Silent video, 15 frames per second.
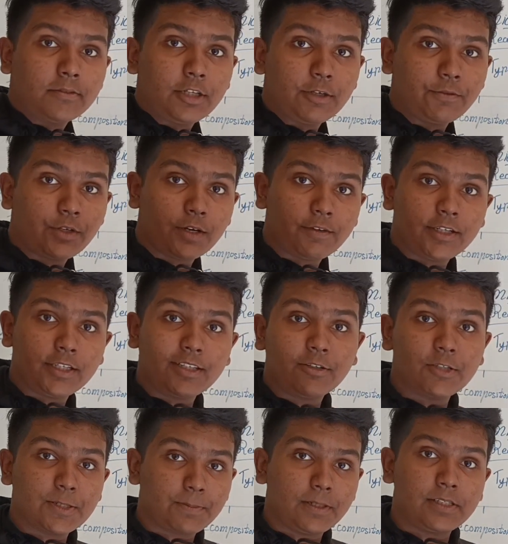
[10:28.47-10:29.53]
If you have any
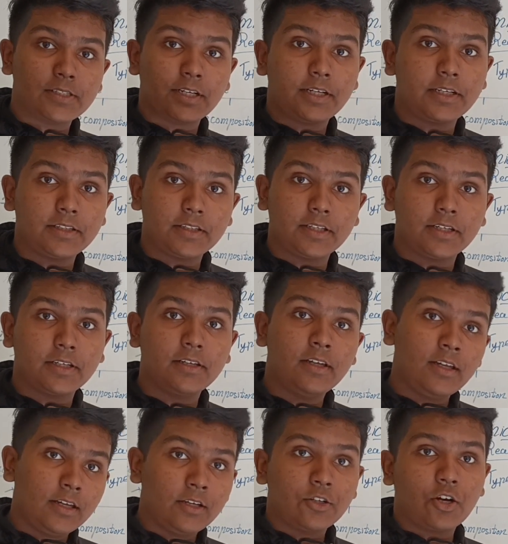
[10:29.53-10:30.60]
doubts, please write in the
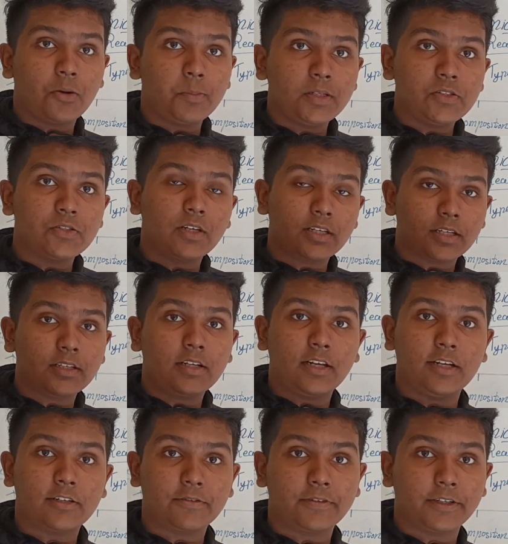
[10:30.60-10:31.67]
comments so I can
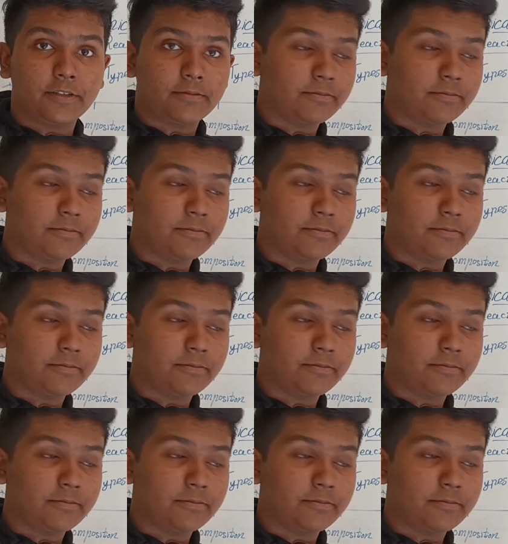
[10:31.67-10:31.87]
clarify.